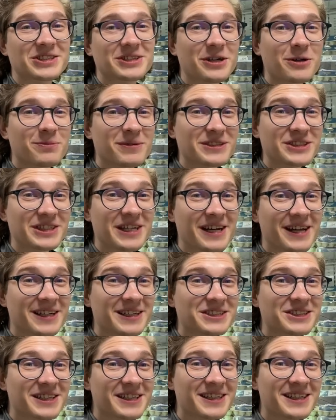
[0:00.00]
stop is
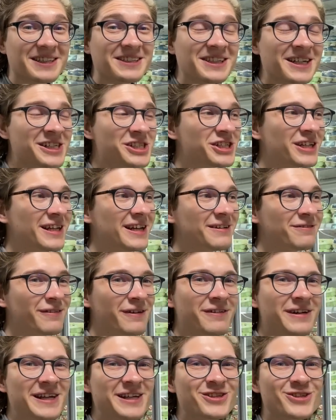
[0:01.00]
eggs, and it's actually a
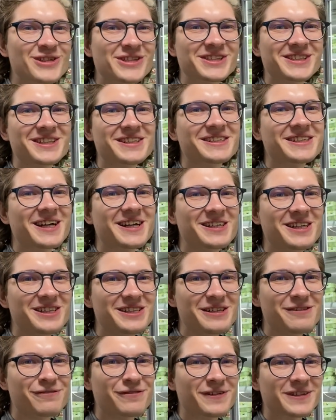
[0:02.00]
very interesting tiny
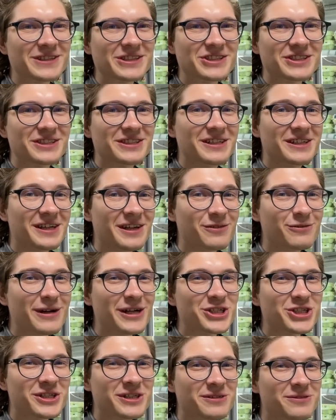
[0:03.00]
difference. In
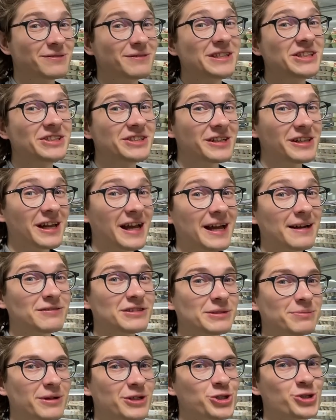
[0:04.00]
Russia, we still
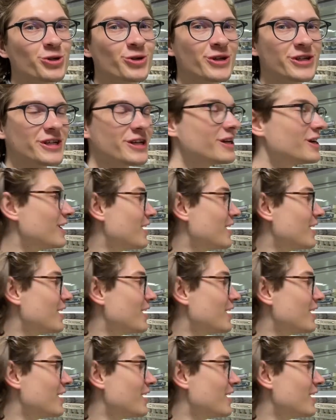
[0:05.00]
have the majority